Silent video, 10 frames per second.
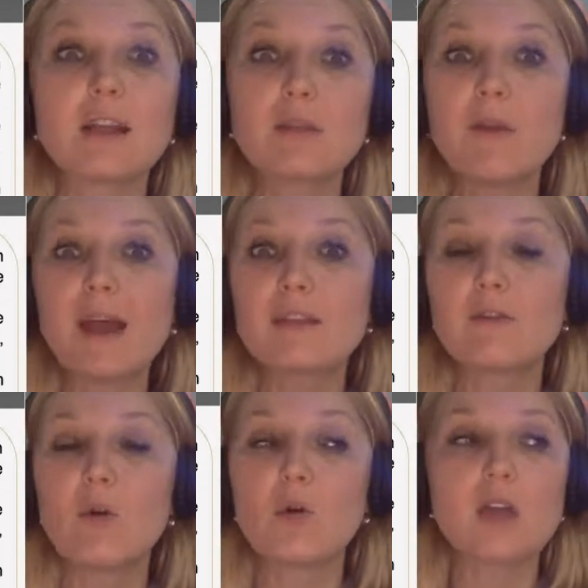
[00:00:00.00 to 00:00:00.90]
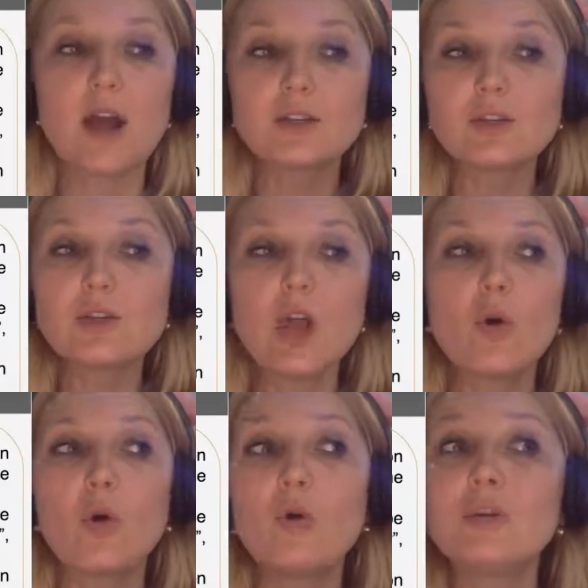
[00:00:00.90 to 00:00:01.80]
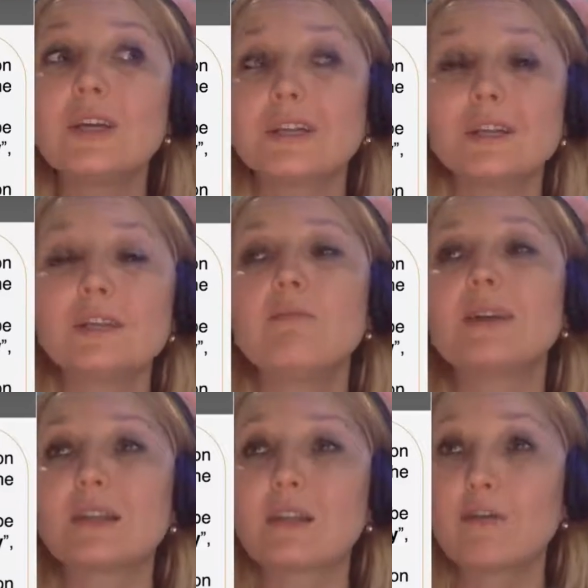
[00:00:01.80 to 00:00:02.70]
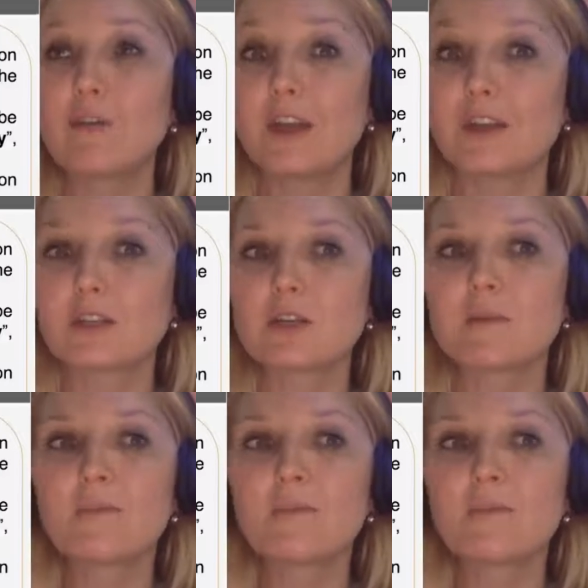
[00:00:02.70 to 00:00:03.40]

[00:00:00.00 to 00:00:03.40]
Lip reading: It's passive voice. I don't know who did it, but it's fixed.